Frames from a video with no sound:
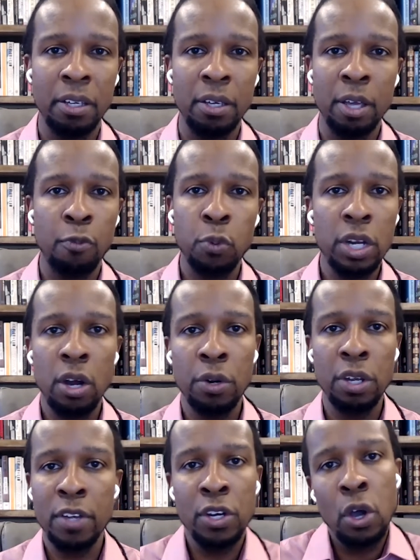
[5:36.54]
if we
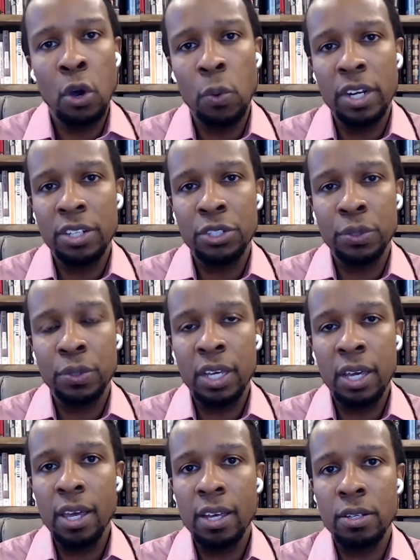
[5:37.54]
don't even know what it
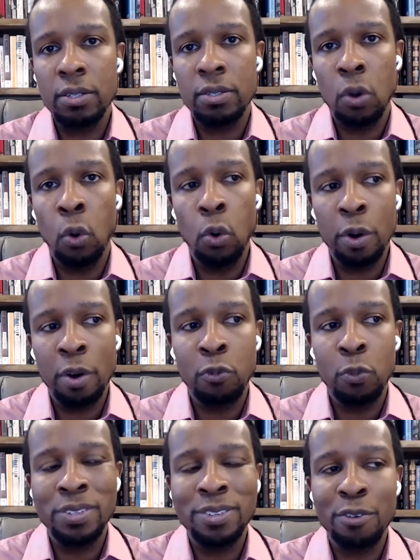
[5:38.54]
truly is, or
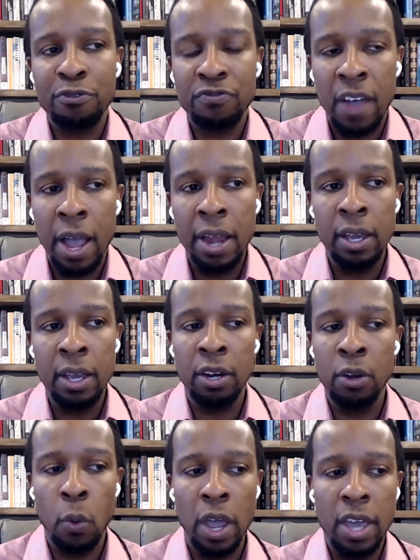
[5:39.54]
if we're defining
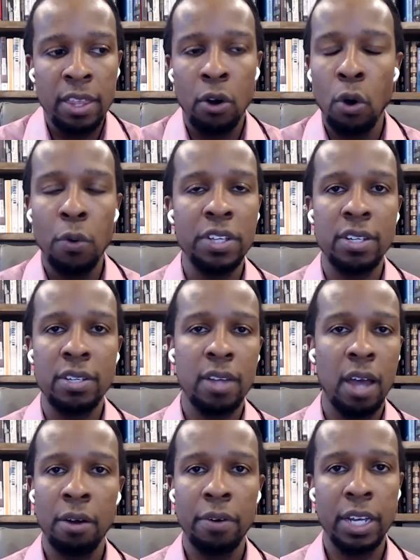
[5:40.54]
in a way that always
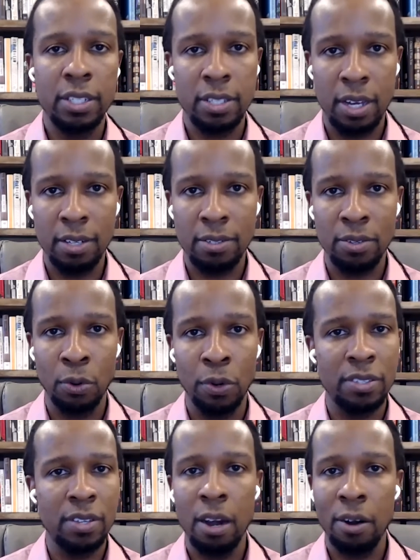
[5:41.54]
exonerates us
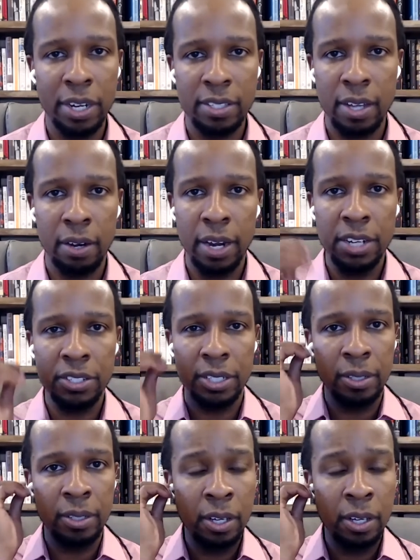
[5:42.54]
or exonerates our nation,